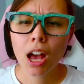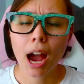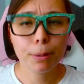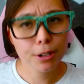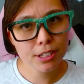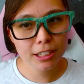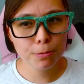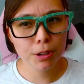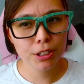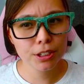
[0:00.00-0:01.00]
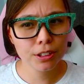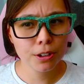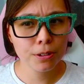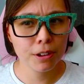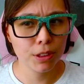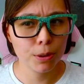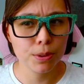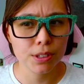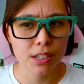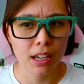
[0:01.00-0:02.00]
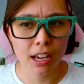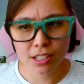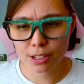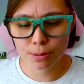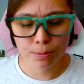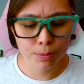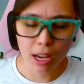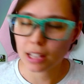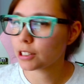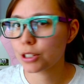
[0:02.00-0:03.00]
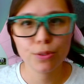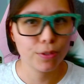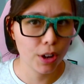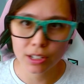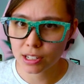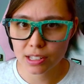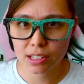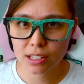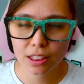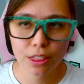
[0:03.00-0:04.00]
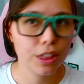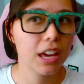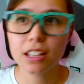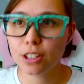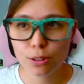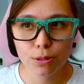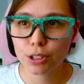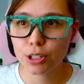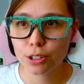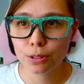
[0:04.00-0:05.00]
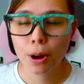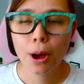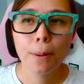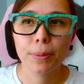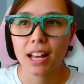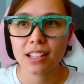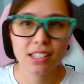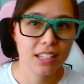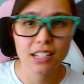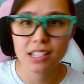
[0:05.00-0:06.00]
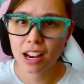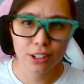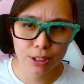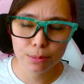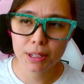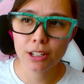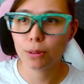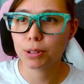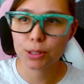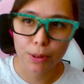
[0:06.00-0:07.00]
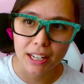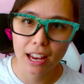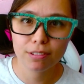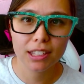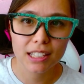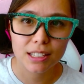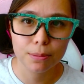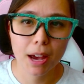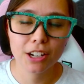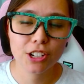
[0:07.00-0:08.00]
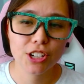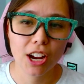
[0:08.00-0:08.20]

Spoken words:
I personally wonder though if there was a custom colors, fonts thing you could do, but that's the designer in me, always wanting everything to match.